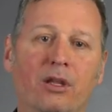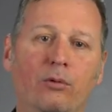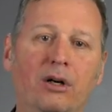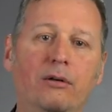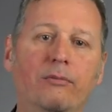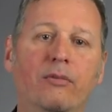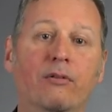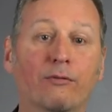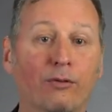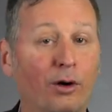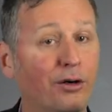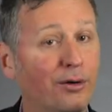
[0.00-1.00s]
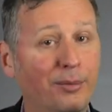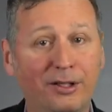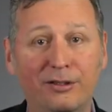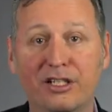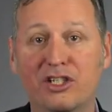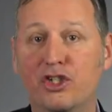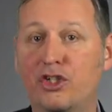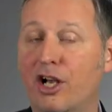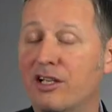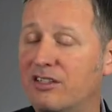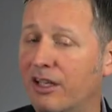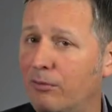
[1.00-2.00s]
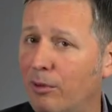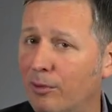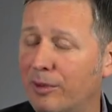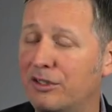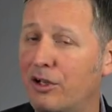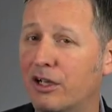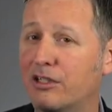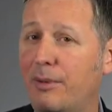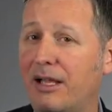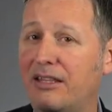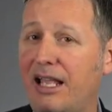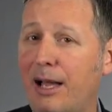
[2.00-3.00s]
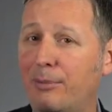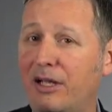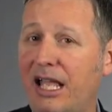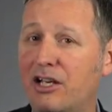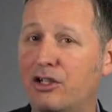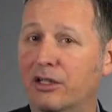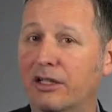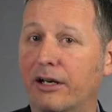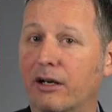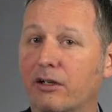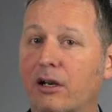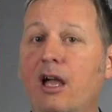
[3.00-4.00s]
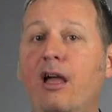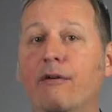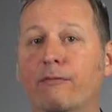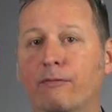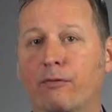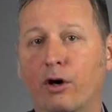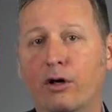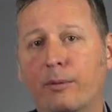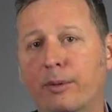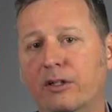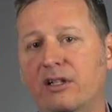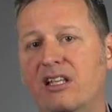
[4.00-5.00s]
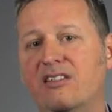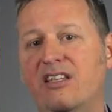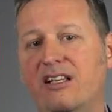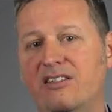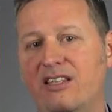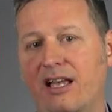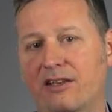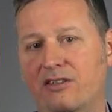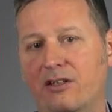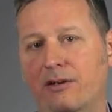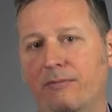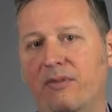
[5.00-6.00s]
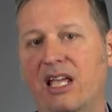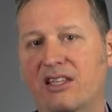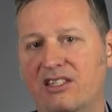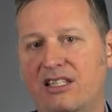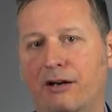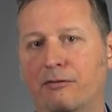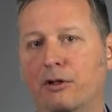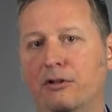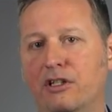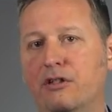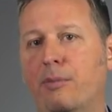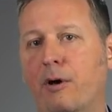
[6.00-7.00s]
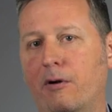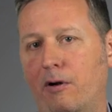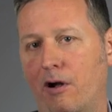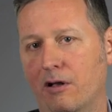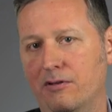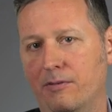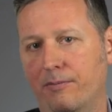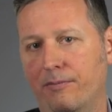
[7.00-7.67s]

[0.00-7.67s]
Well, vulnerabilities, just like when we talked about the application layer, vulnerabilities exist in several of these protocols.